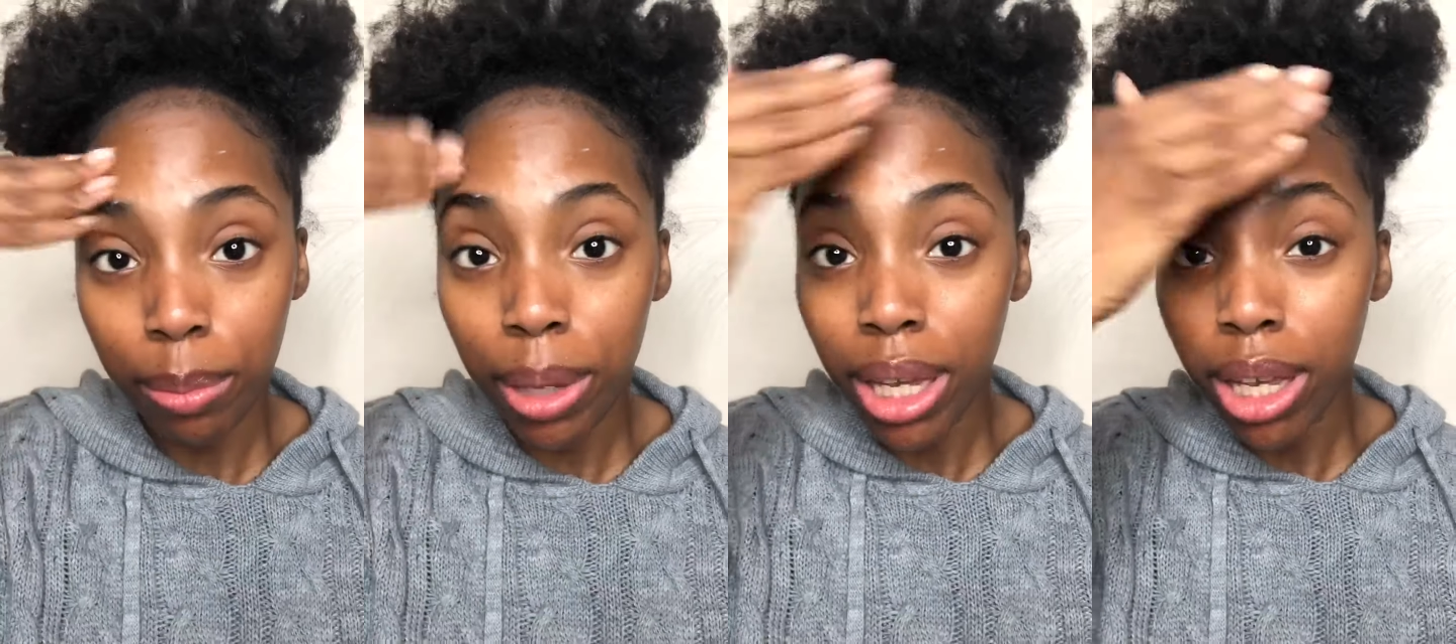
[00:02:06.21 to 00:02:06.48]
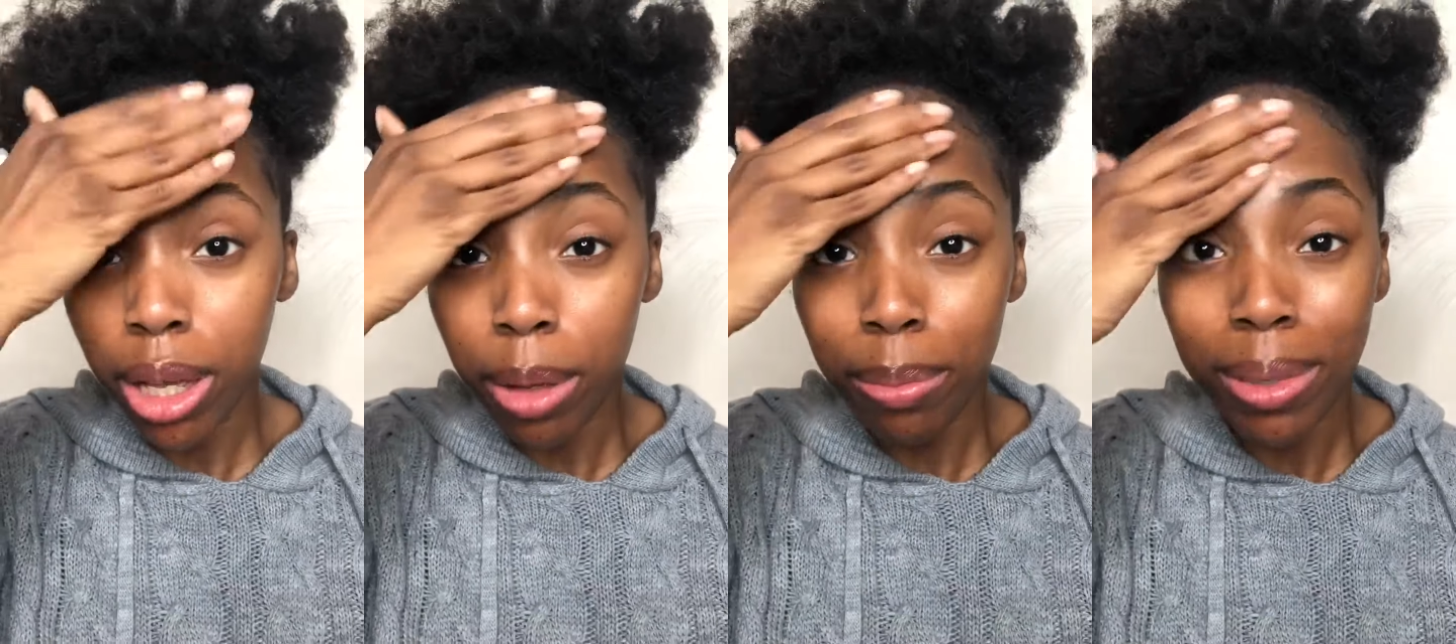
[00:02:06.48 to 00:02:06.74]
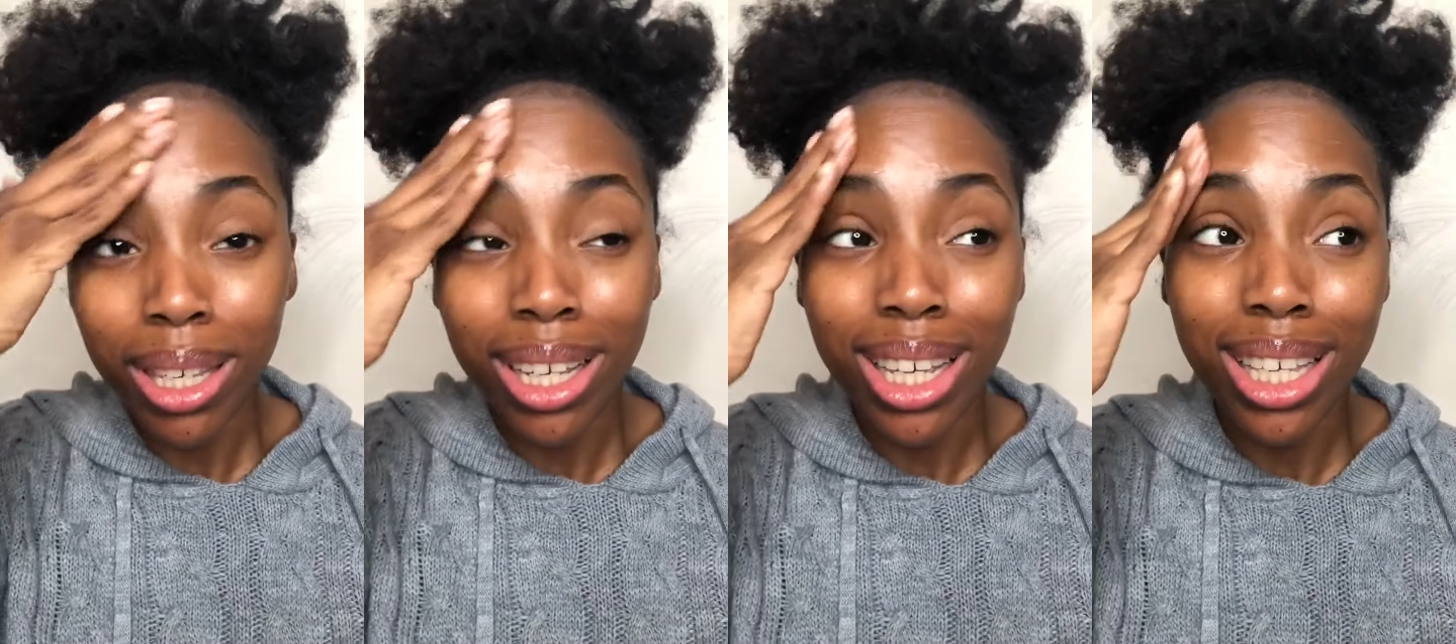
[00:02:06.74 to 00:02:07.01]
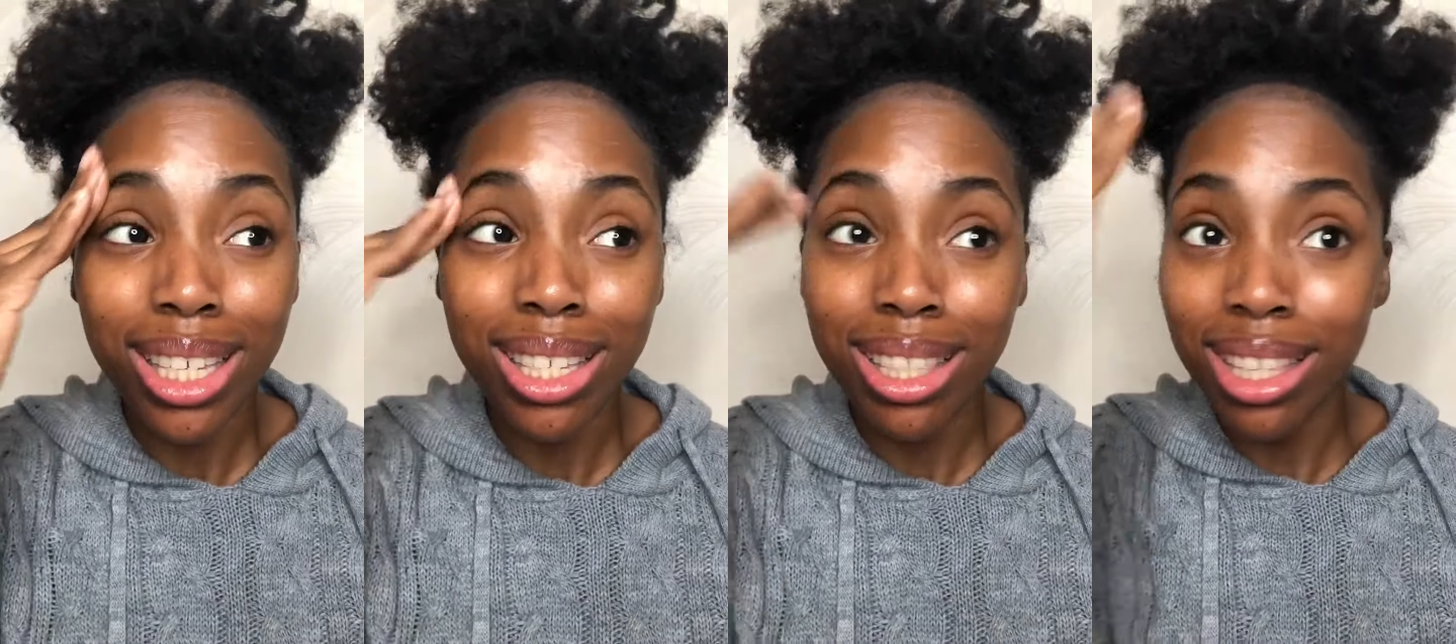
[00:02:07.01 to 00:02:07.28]
makeup,
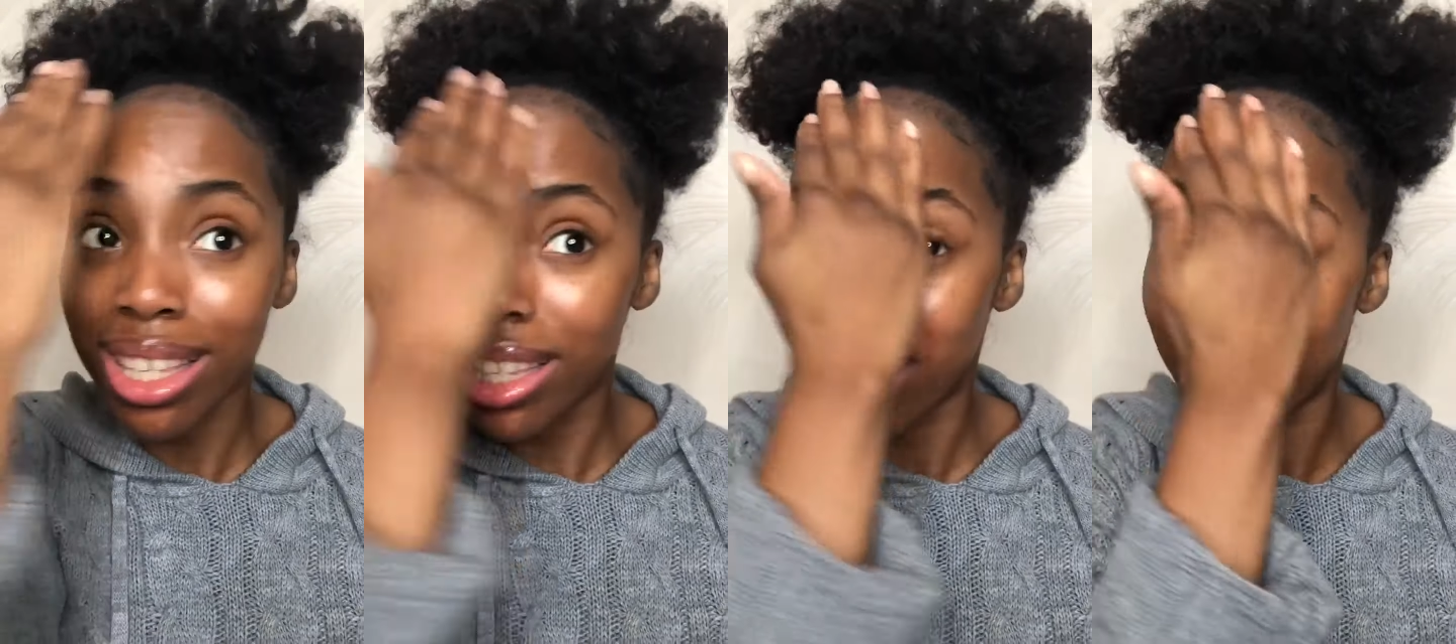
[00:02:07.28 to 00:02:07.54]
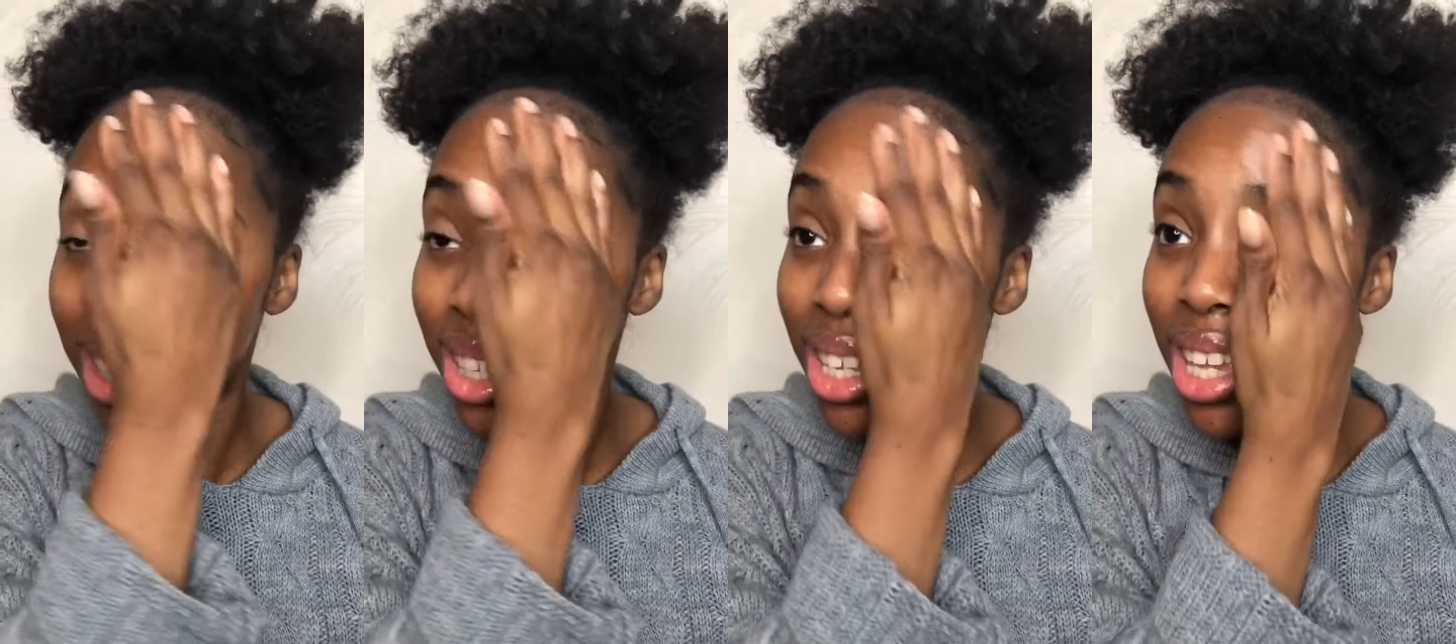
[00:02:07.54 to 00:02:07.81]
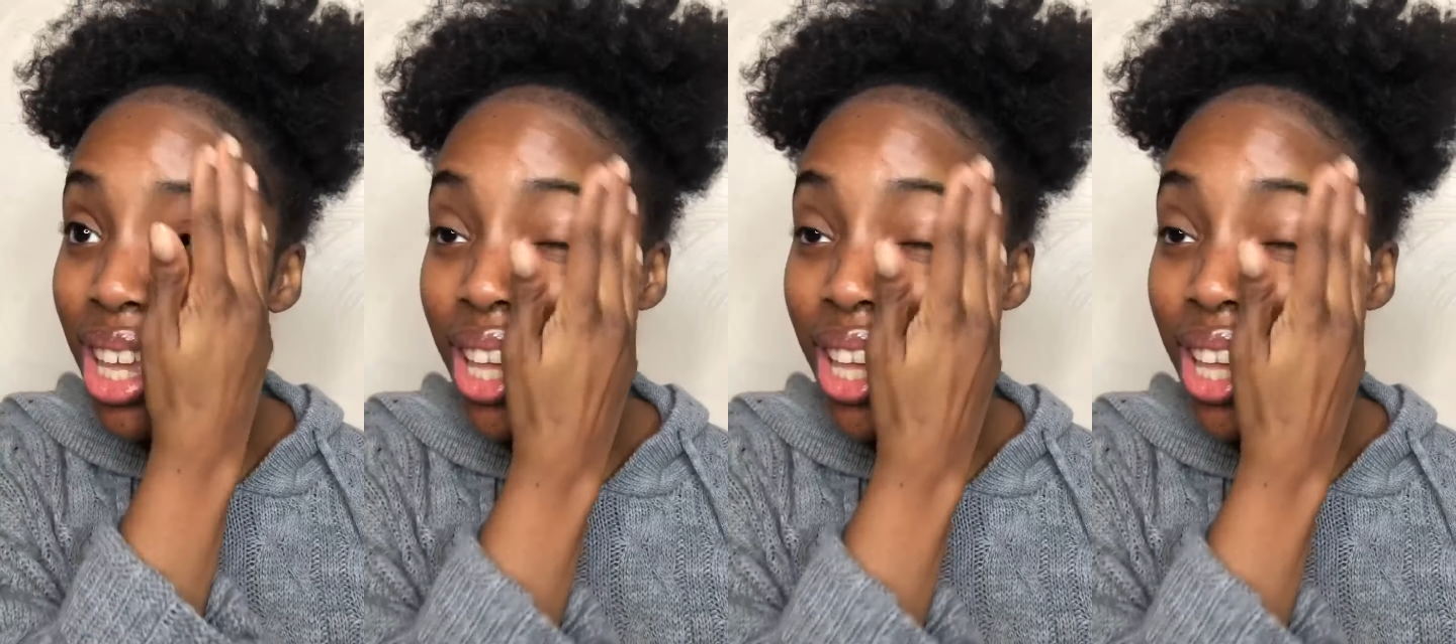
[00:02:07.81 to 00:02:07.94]
because this